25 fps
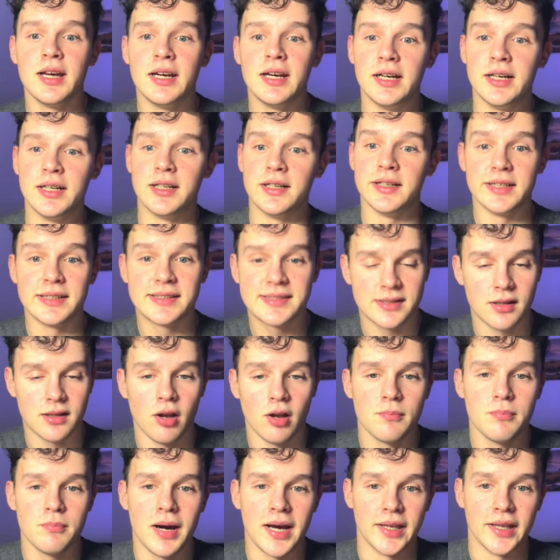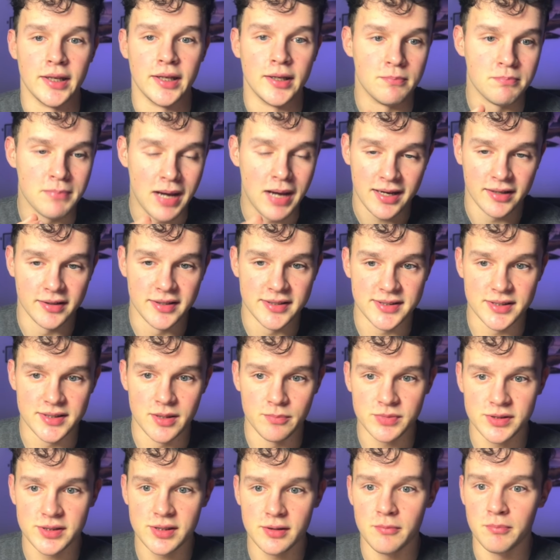It's done by the
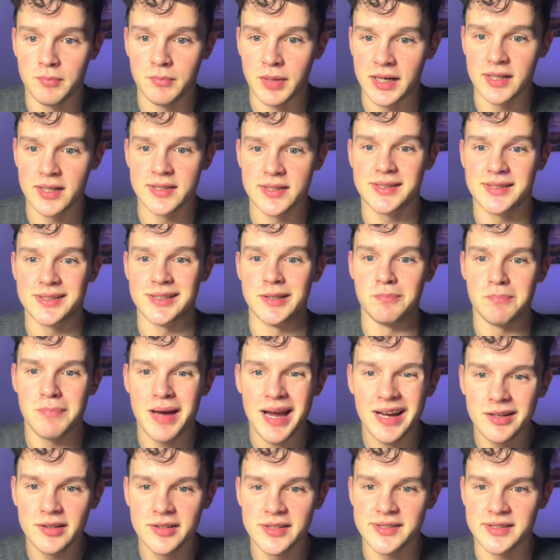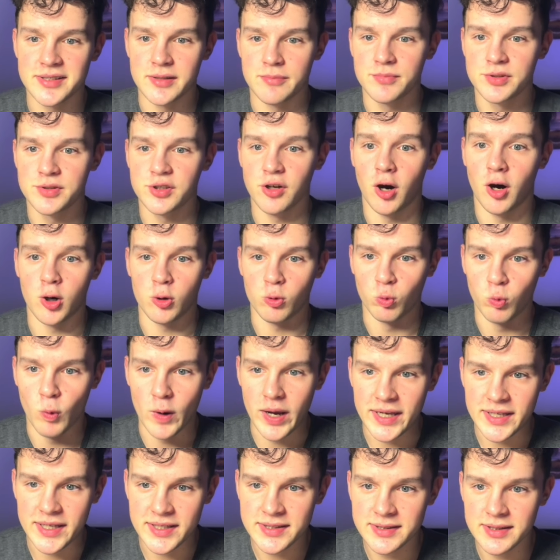mechanisms, because the mechanisms are
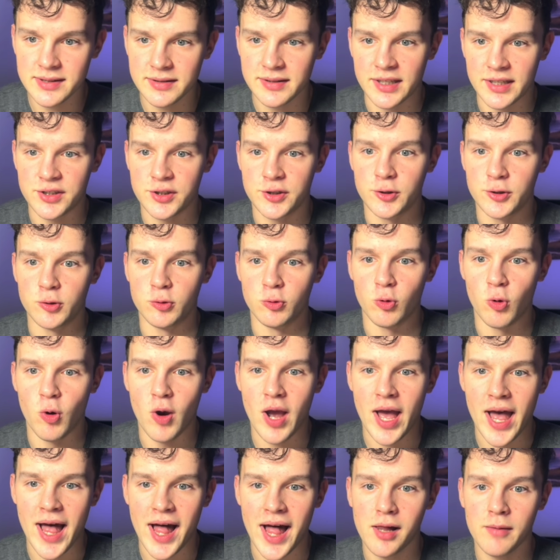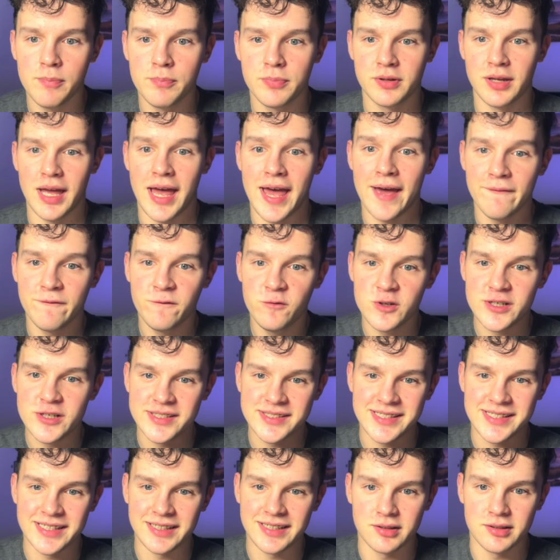ways that you help every
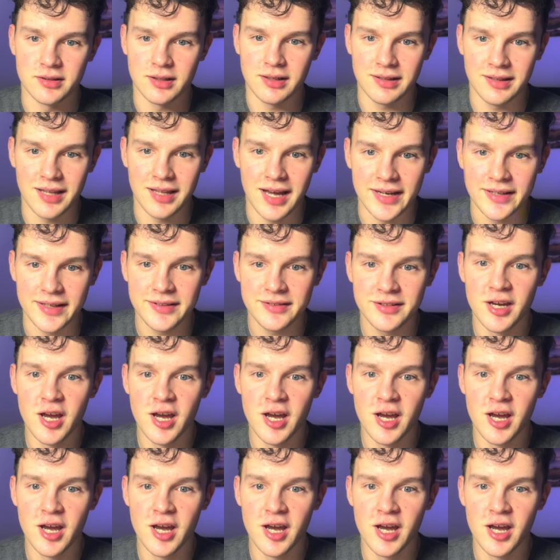single client